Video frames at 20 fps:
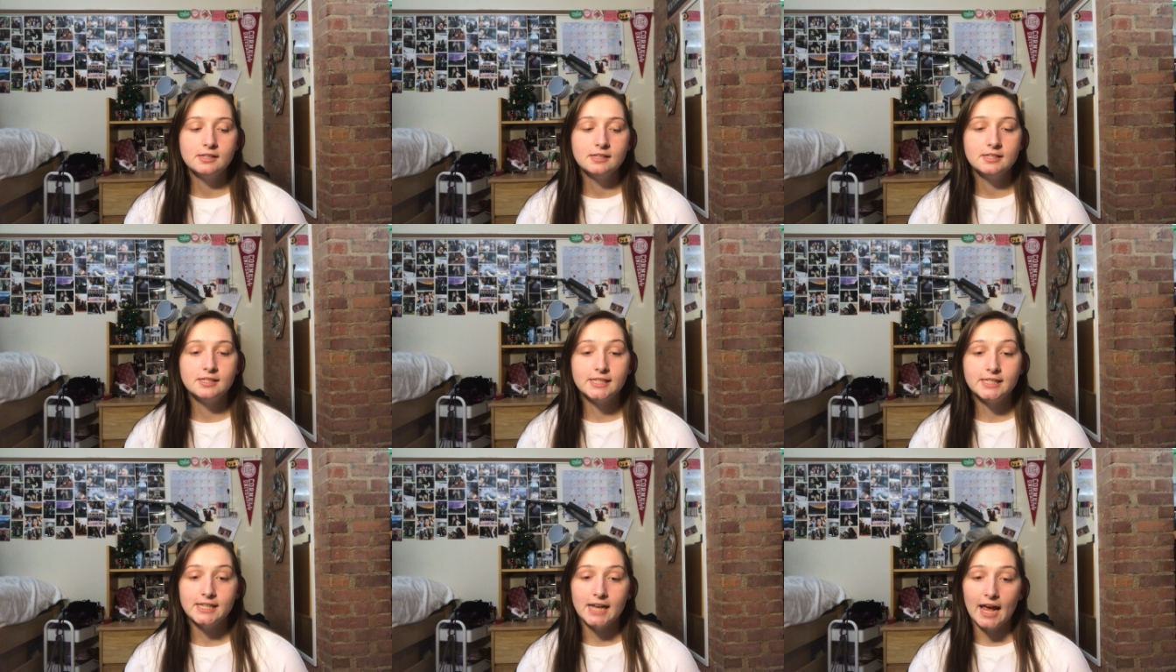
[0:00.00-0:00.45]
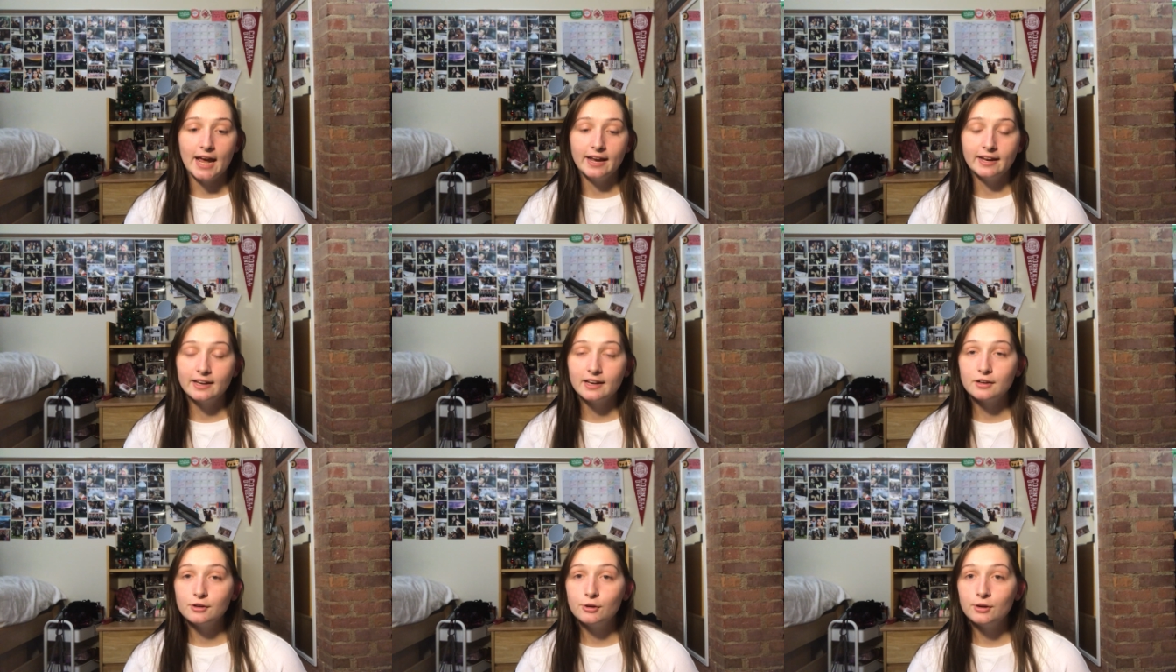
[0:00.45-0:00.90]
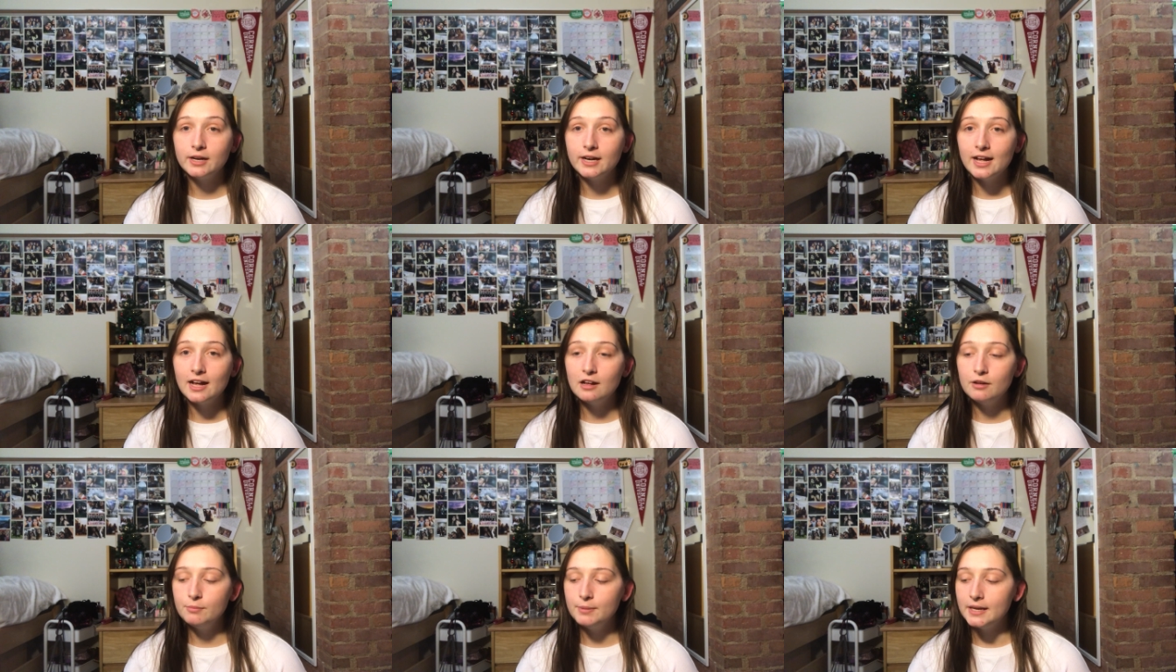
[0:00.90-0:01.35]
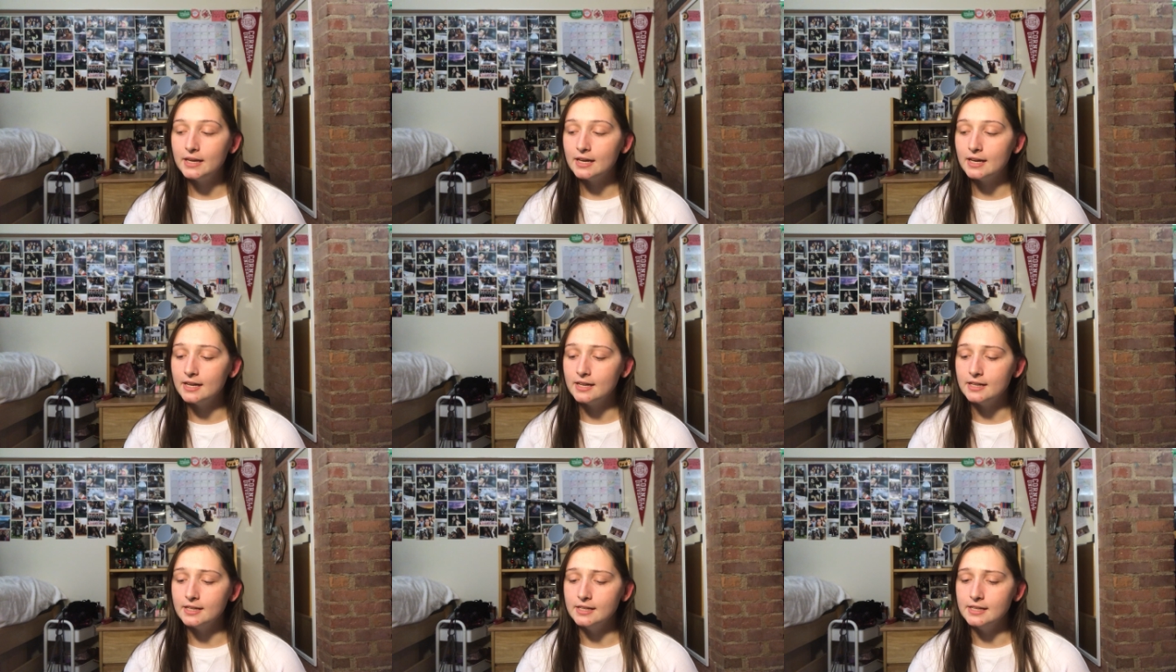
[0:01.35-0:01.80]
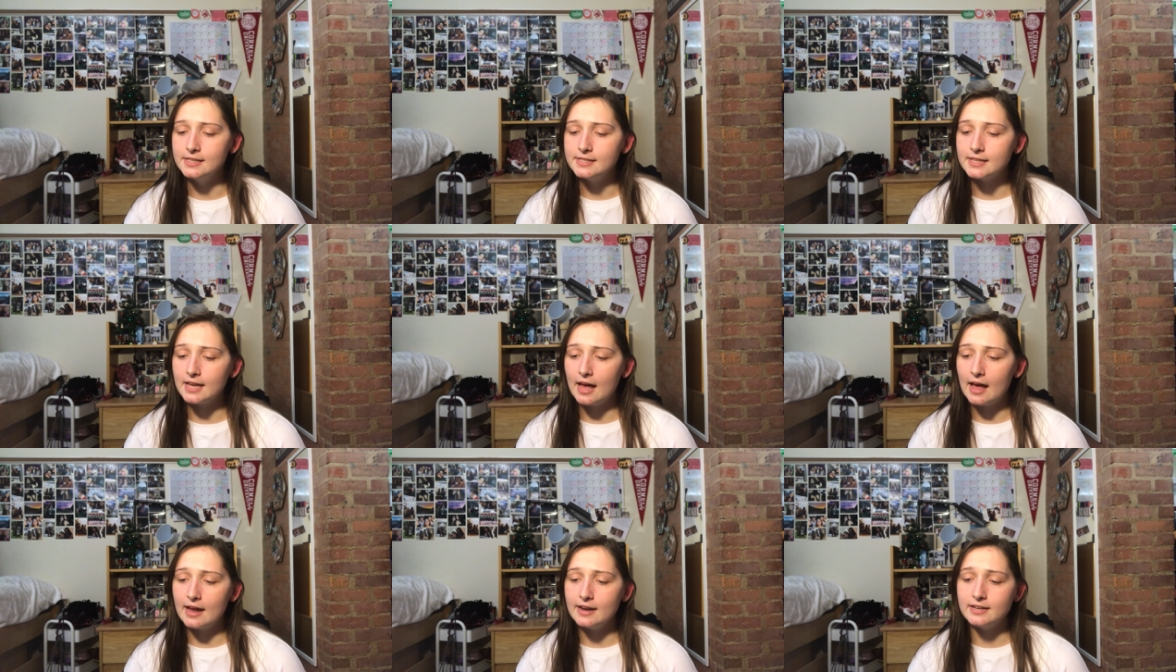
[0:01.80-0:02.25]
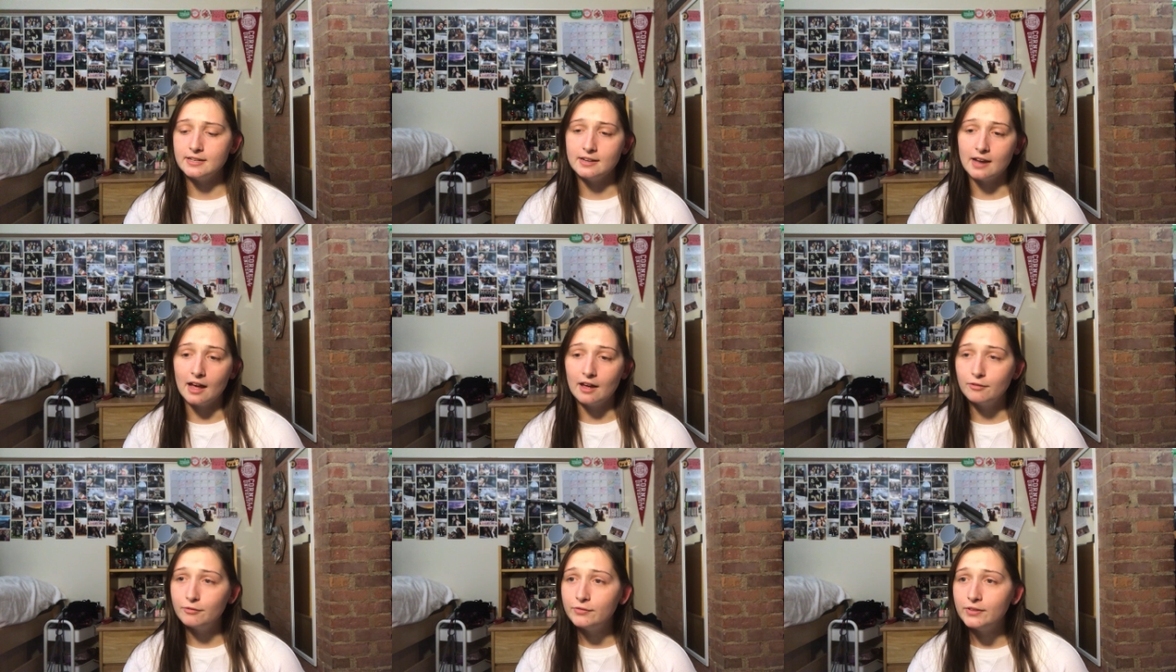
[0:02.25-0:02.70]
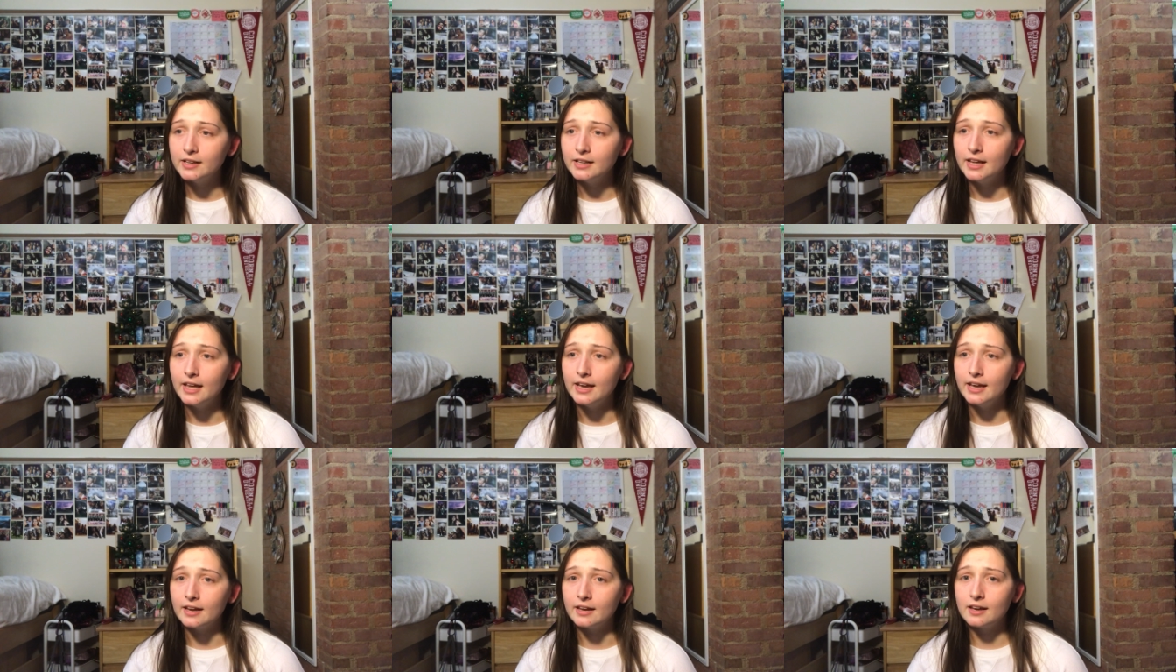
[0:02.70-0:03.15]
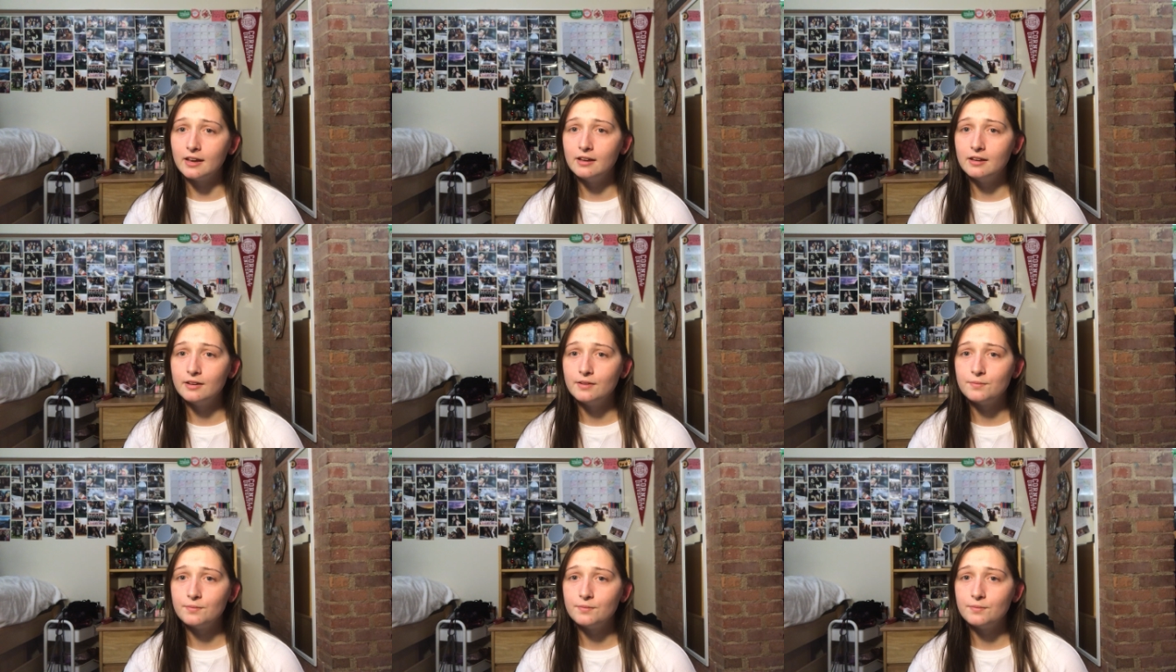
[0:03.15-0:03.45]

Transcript: staying at Cornell because I did not feel like